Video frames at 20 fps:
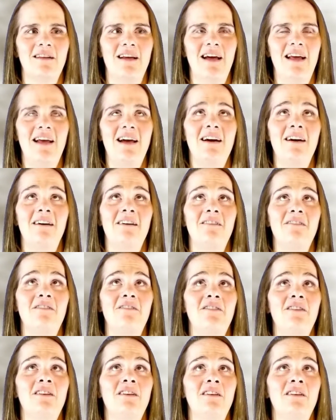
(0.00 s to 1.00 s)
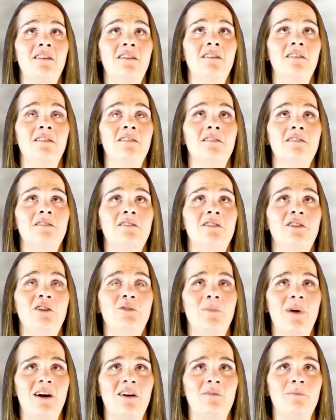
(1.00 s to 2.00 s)
I have two
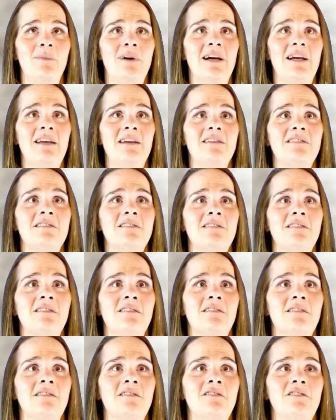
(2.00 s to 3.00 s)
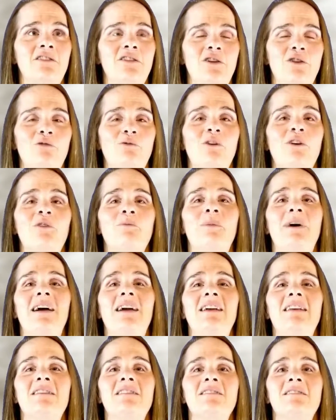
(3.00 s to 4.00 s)
mountain bikes, two road
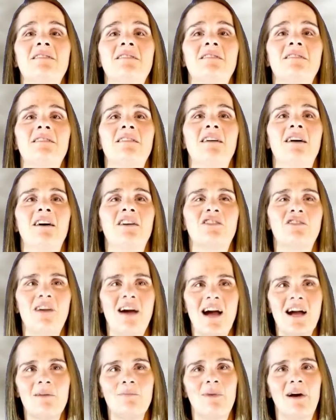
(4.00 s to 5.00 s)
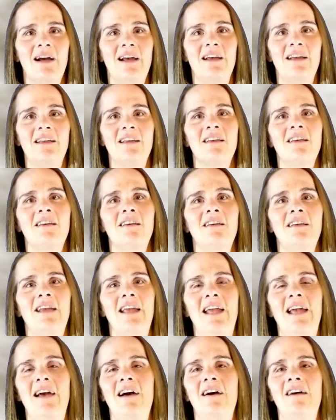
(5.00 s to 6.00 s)
bikes, a track bike,
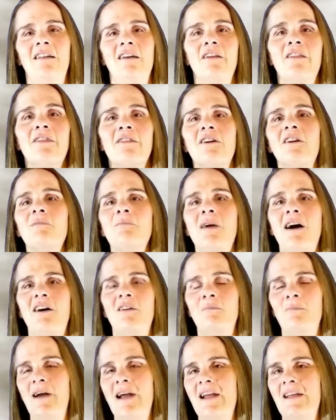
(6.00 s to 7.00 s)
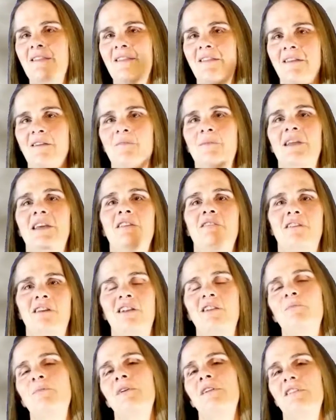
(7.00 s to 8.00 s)
and a third mountain bike that I'm getting
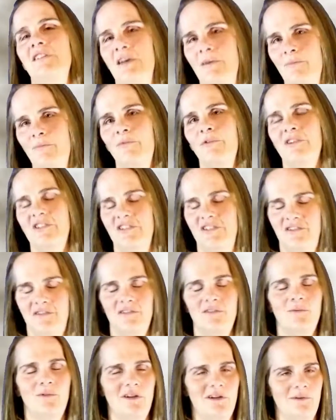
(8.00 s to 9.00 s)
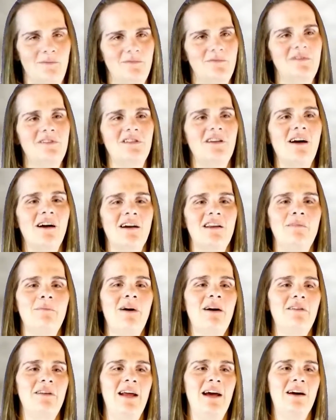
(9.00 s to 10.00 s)
ready to build up, which the one I'm talking
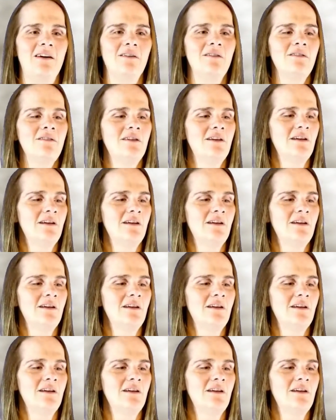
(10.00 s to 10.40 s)
about now.